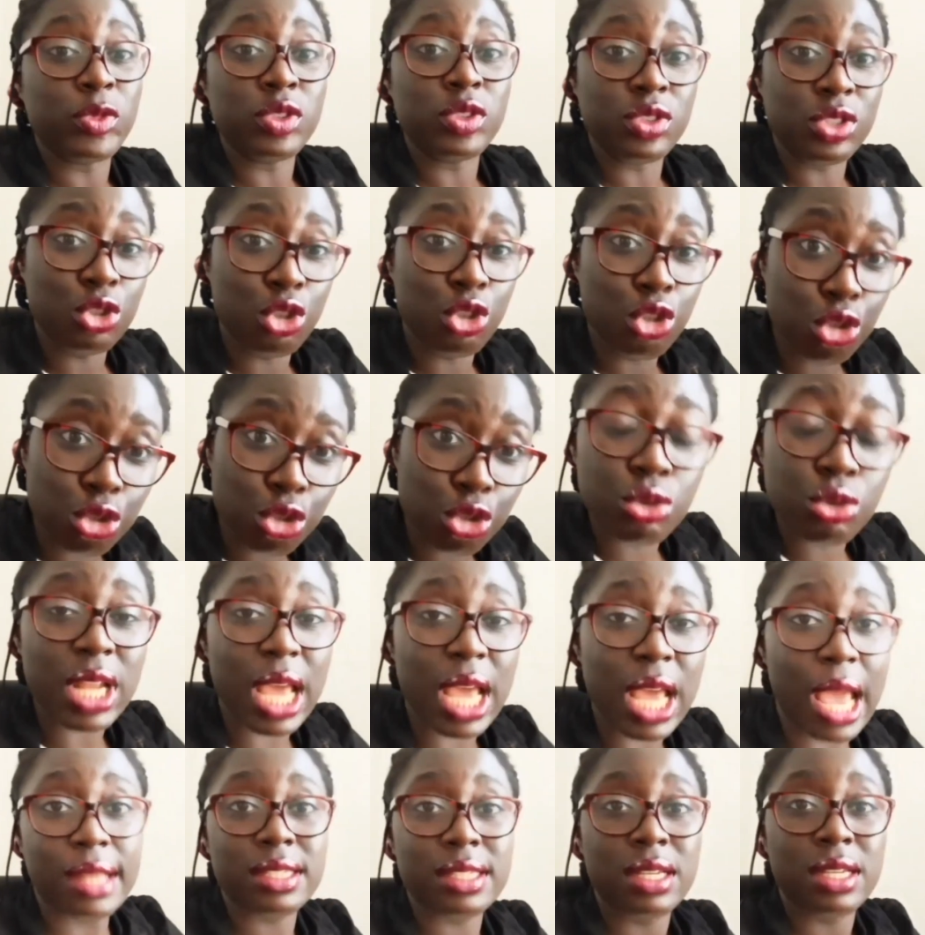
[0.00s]
you do
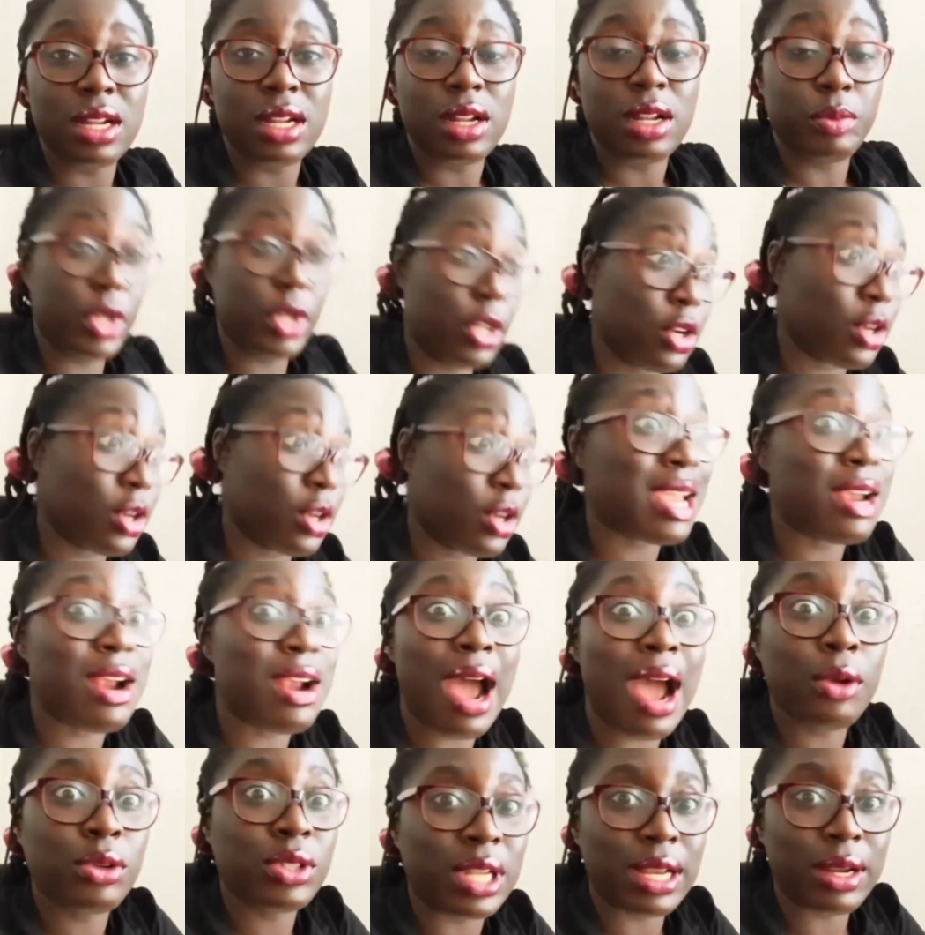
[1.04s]
that because they are
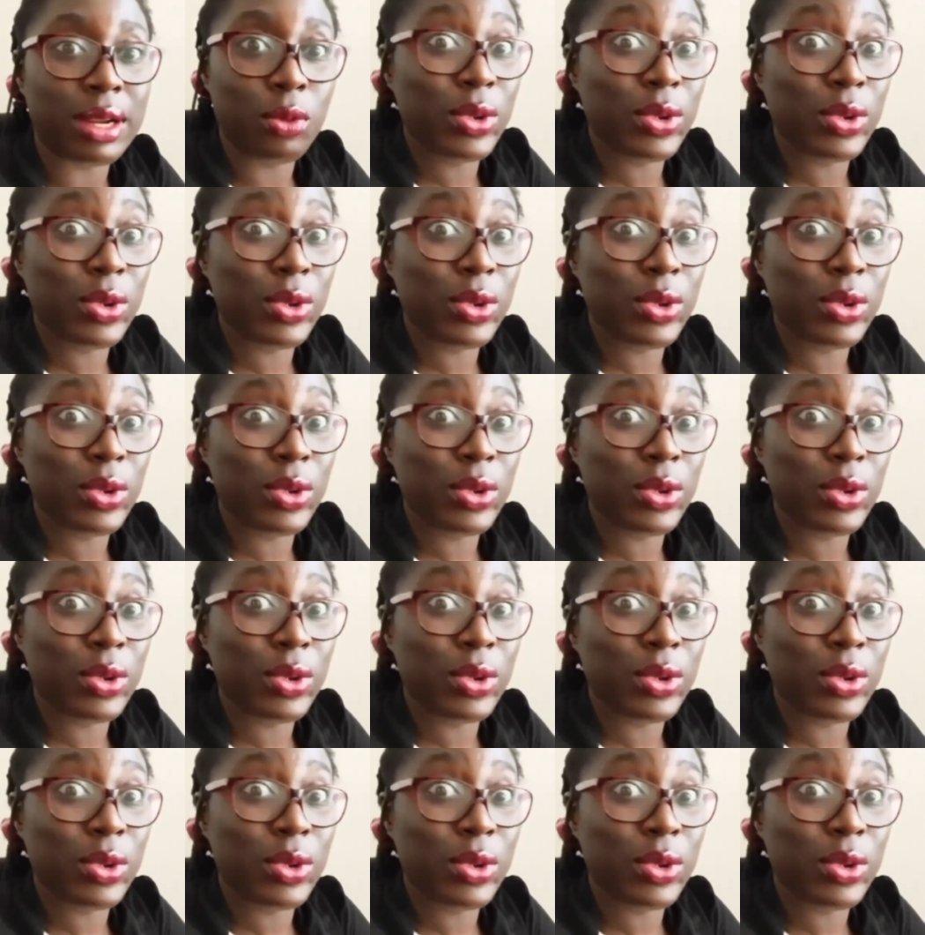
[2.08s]
out there.